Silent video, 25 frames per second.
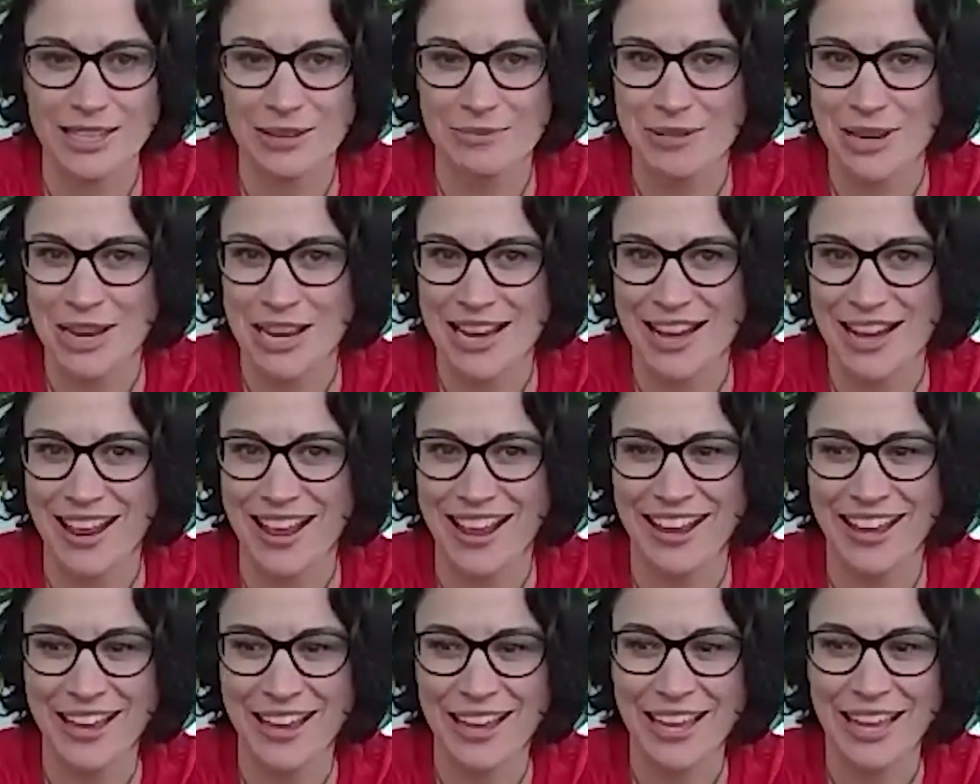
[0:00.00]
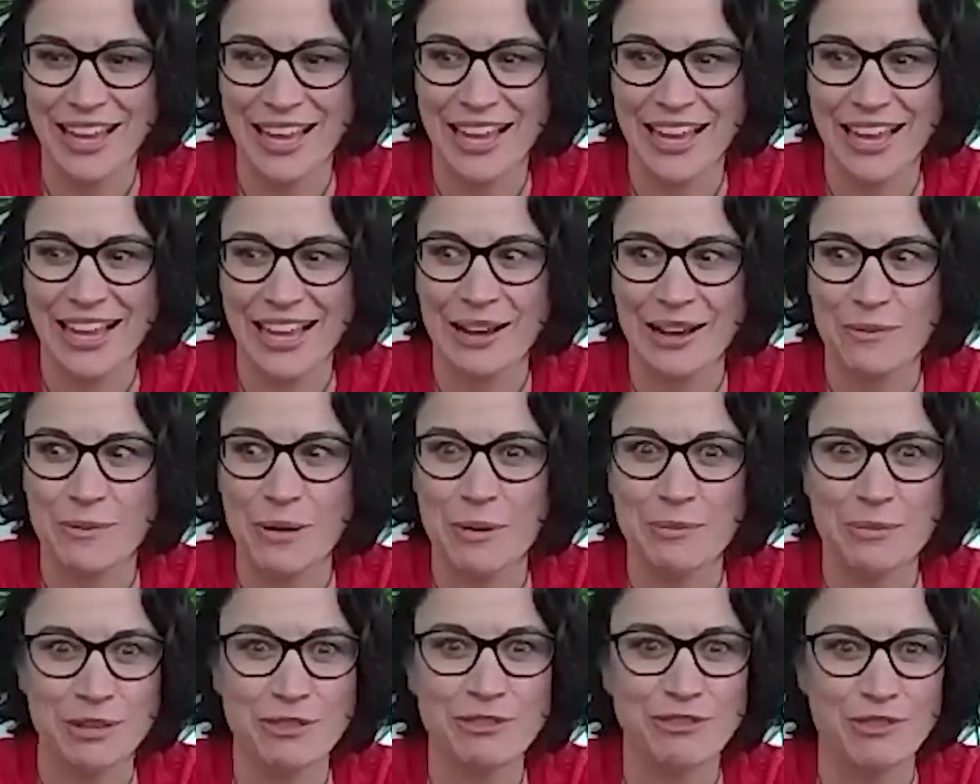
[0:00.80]
I mean, like,
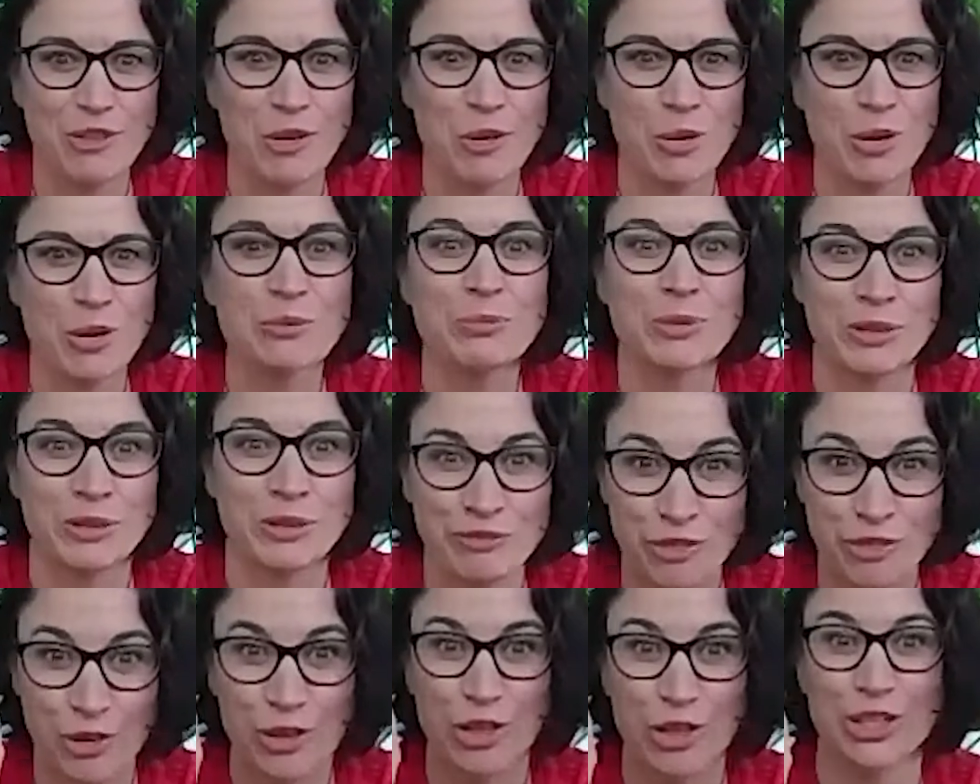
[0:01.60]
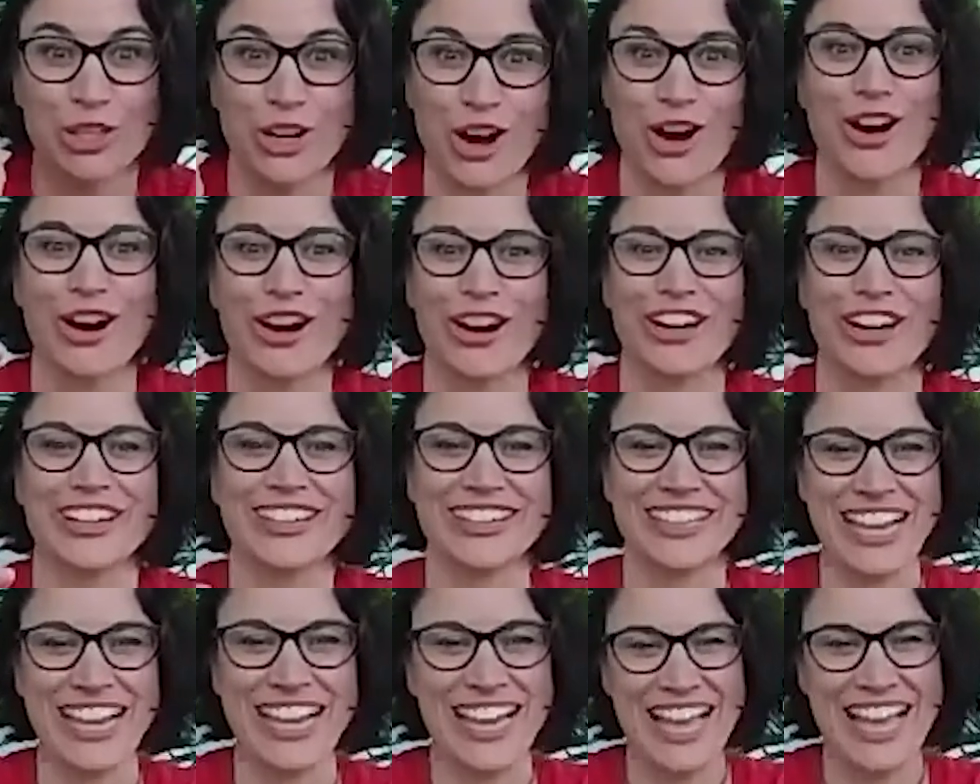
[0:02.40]
when we've fallen hard.
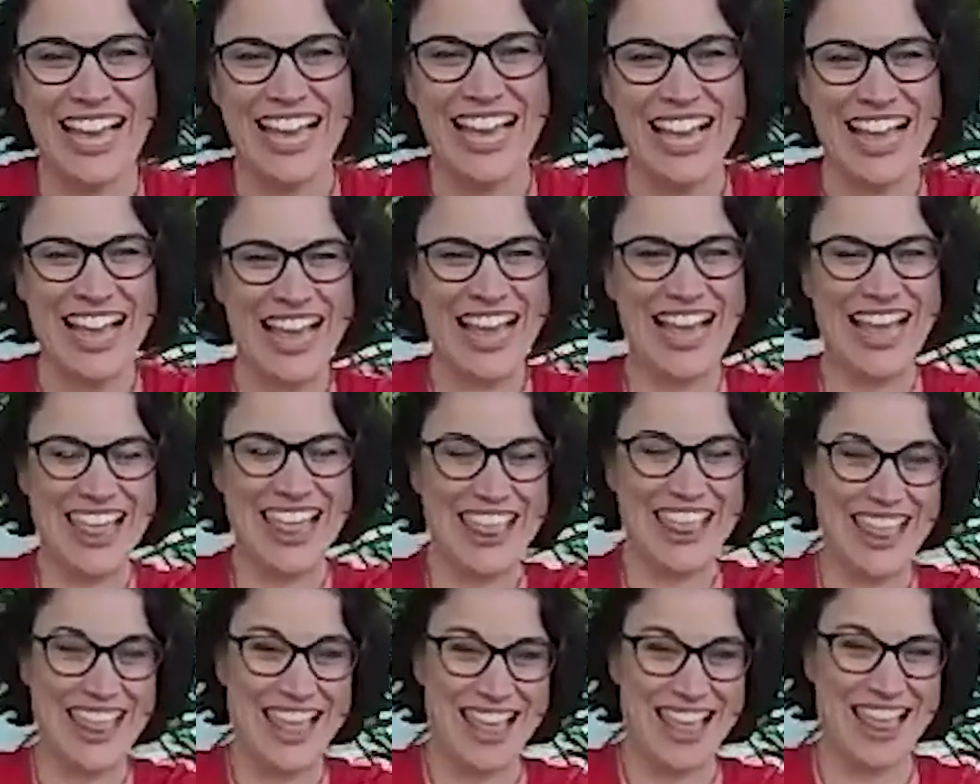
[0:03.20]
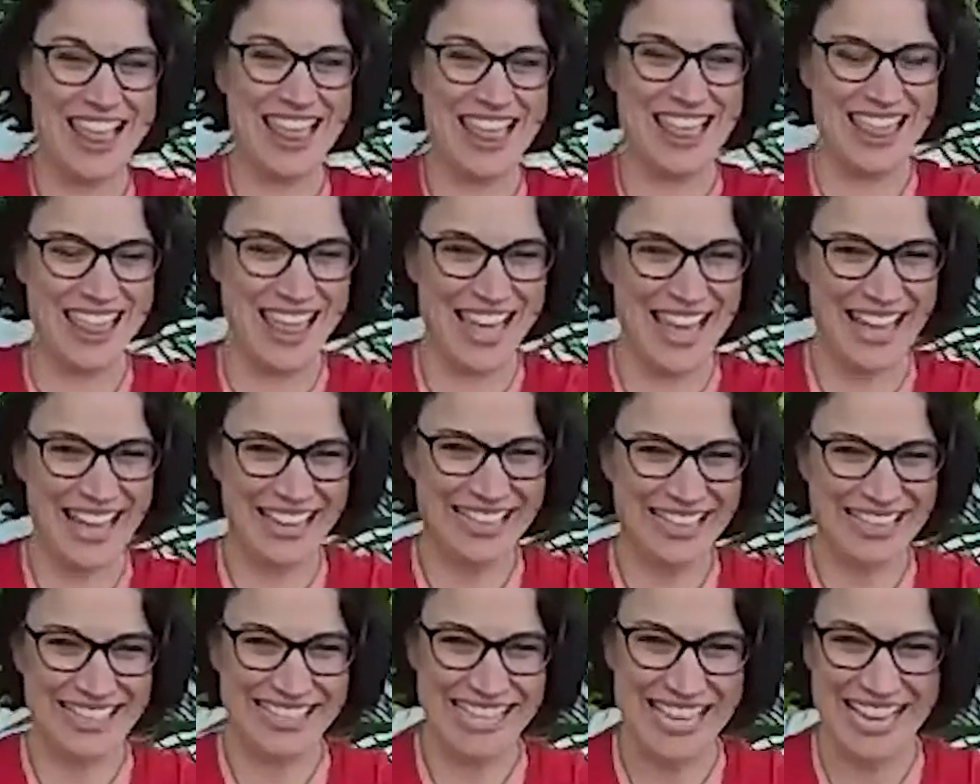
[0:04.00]

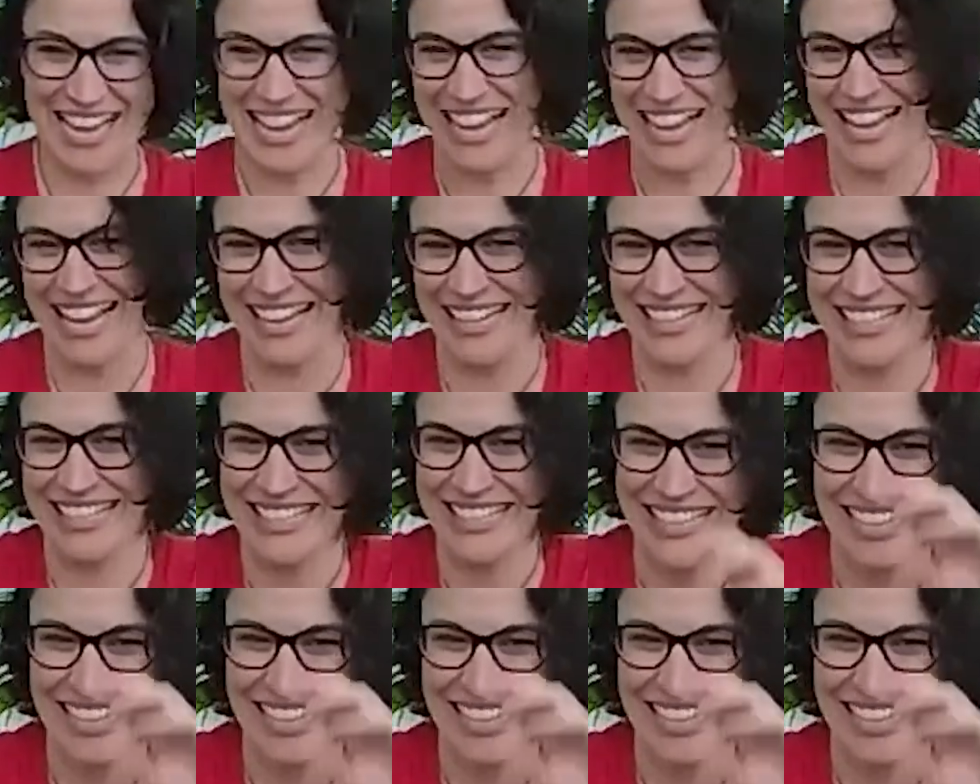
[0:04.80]
That's it.